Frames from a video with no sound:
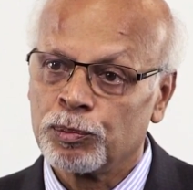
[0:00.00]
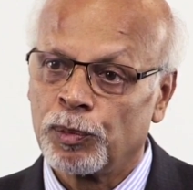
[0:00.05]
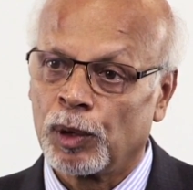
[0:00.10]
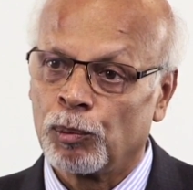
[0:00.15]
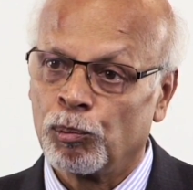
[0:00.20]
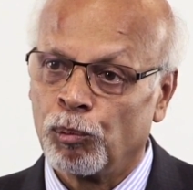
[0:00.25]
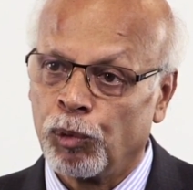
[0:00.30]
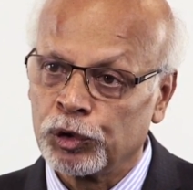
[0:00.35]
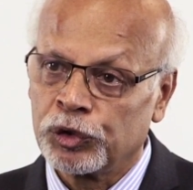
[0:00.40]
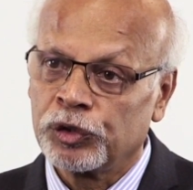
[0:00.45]

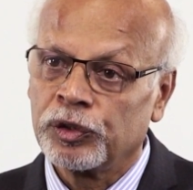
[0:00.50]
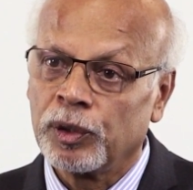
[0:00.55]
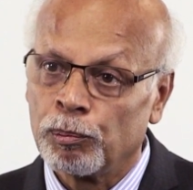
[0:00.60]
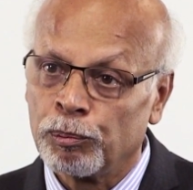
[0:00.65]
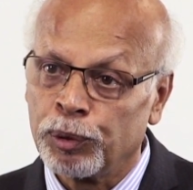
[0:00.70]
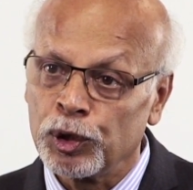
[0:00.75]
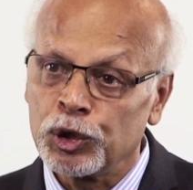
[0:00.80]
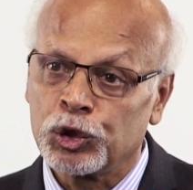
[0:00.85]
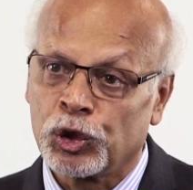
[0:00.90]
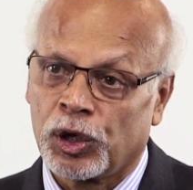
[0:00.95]
but both of them
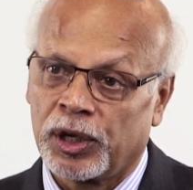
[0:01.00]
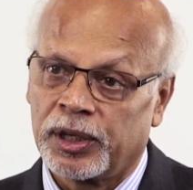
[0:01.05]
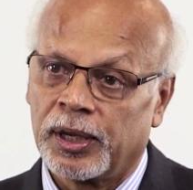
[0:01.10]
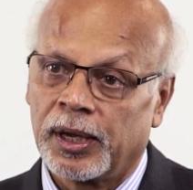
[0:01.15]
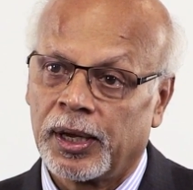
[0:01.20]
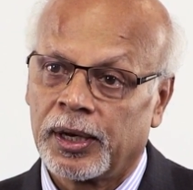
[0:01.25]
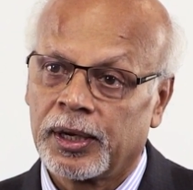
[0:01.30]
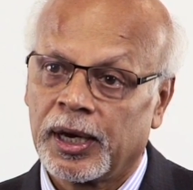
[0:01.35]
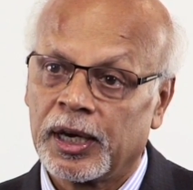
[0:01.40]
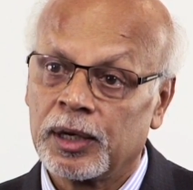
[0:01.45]
put
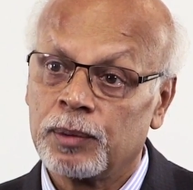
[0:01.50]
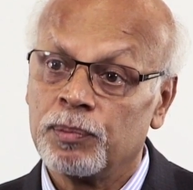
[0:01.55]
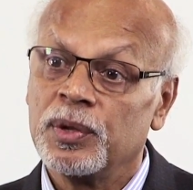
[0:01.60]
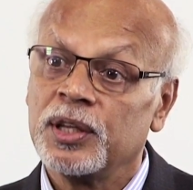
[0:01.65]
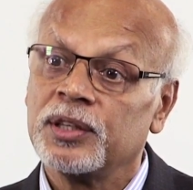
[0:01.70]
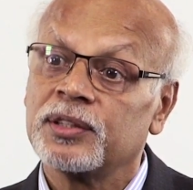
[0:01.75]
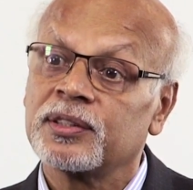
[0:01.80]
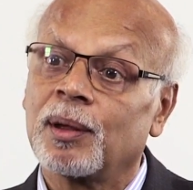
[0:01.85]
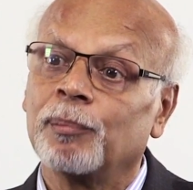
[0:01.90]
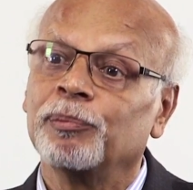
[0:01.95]
together, it
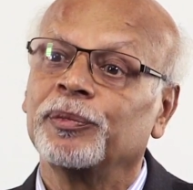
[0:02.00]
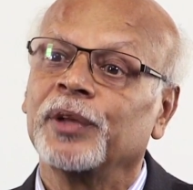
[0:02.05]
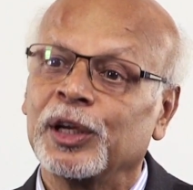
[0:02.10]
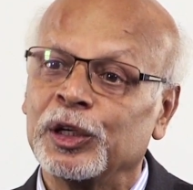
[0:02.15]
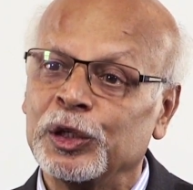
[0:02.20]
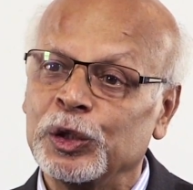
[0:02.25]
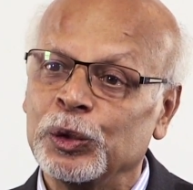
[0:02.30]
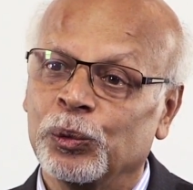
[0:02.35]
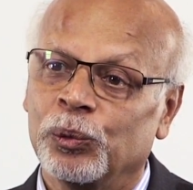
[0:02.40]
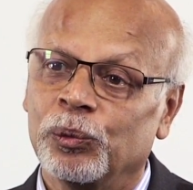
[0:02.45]
means
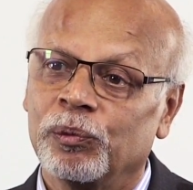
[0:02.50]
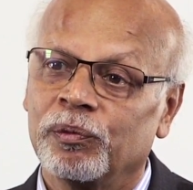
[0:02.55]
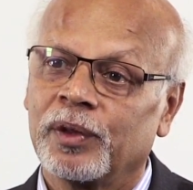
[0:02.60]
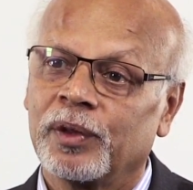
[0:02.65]
something new.